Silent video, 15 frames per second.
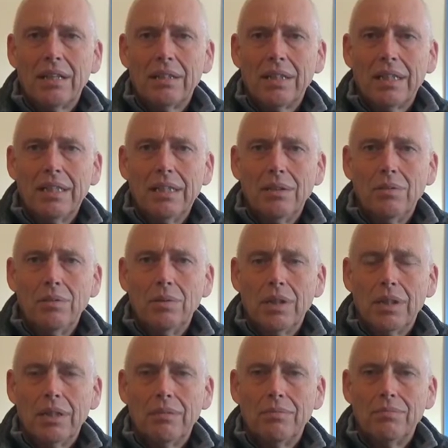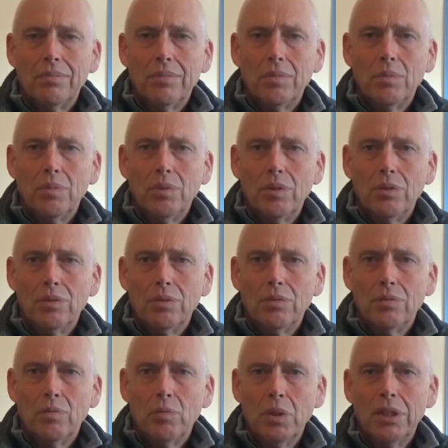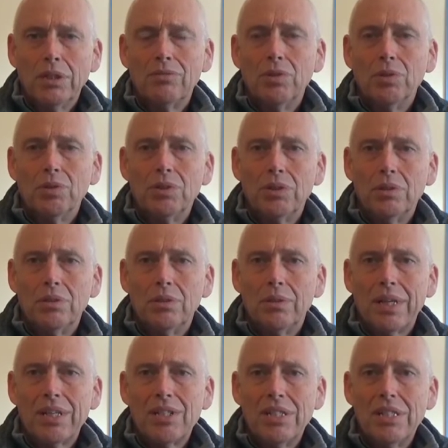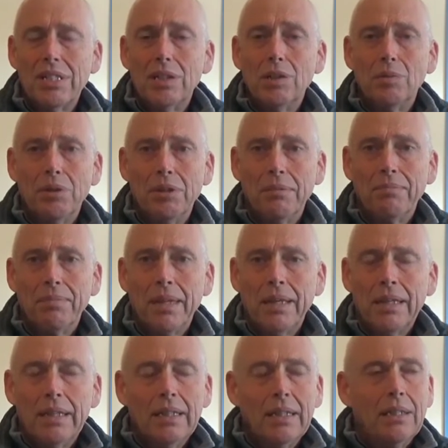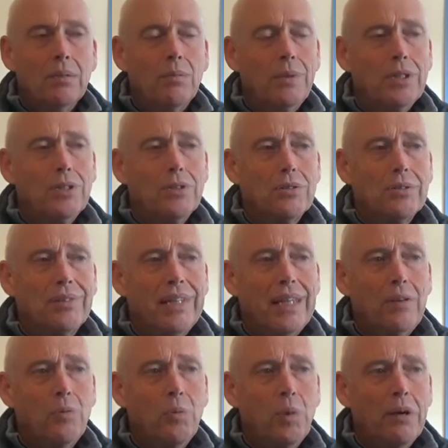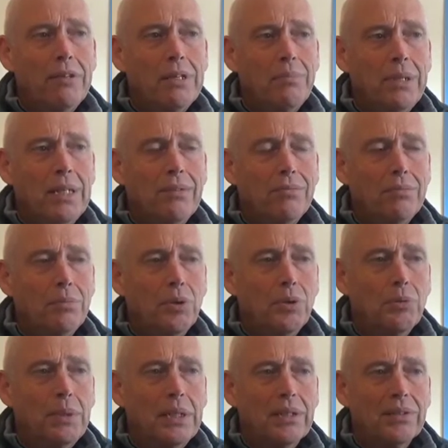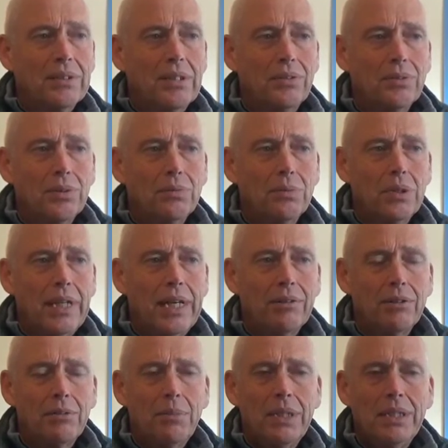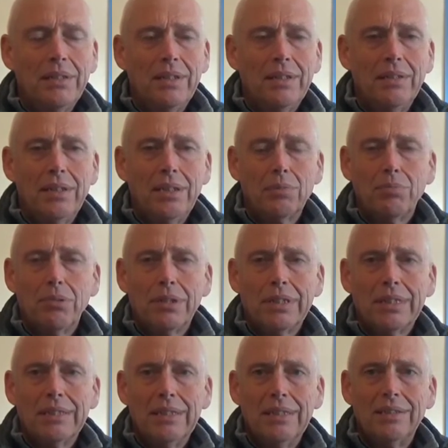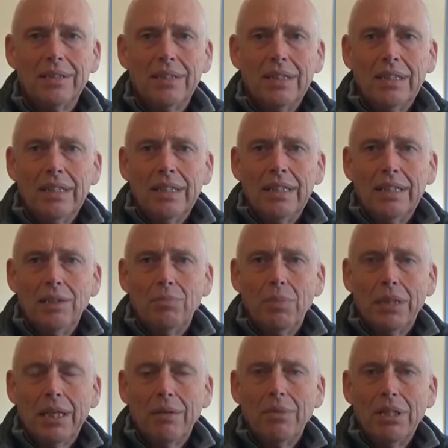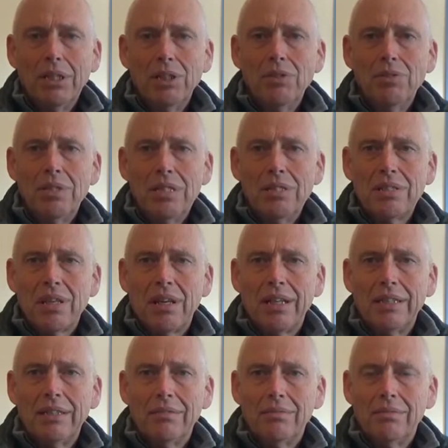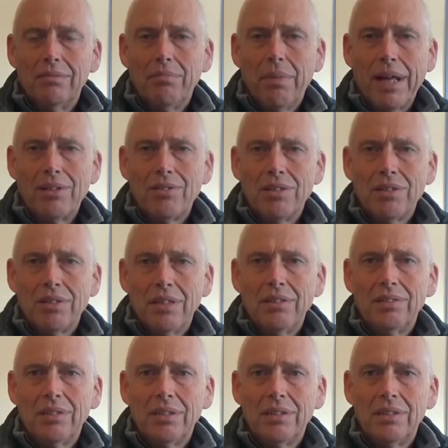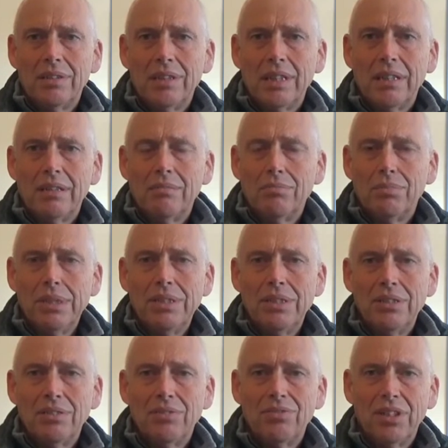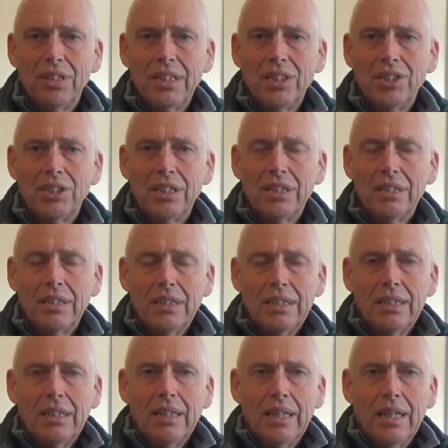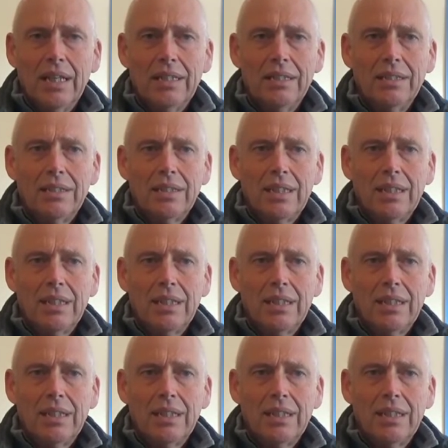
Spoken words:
getting your workforce to actually deal with them. Which then worried me even more, because I thought, well, hang on a minute, this product is becoming loose inside mattresses and pieces of furniture. And